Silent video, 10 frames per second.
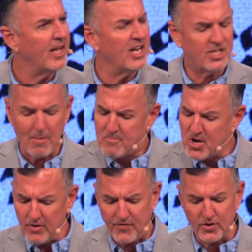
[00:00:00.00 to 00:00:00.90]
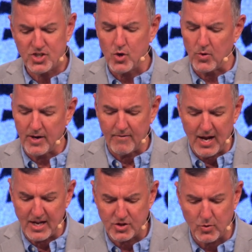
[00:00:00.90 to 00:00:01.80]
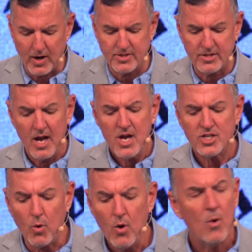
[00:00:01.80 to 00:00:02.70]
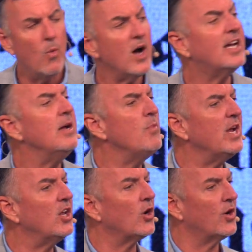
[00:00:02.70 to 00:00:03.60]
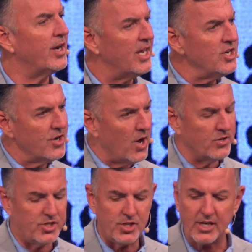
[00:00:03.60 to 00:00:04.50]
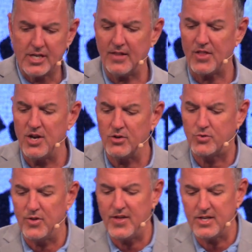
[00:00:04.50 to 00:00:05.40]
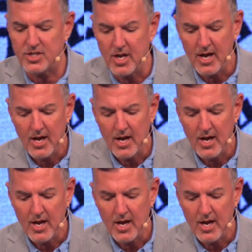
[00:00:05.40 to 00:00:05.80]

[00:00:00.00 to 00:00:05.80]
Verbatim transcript: And it's a beautiful story of God's grace. So, what can we learn in your notes? You could take the notes with this.